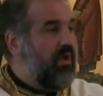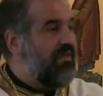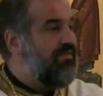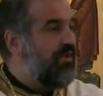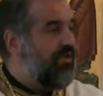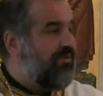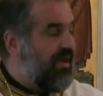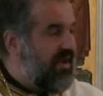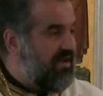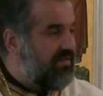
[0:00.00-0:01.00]
one of the
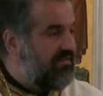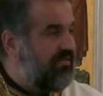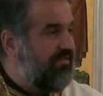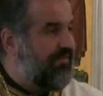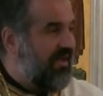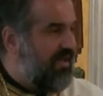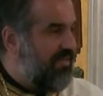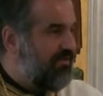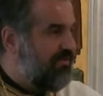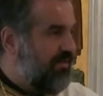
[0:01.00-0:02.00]
greatest
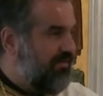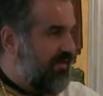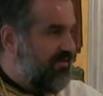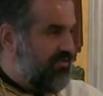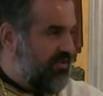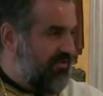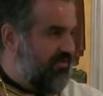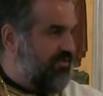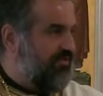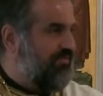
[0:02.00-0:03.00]
fathers of our
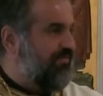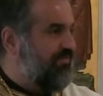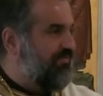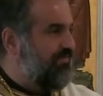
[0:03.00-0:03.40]
church,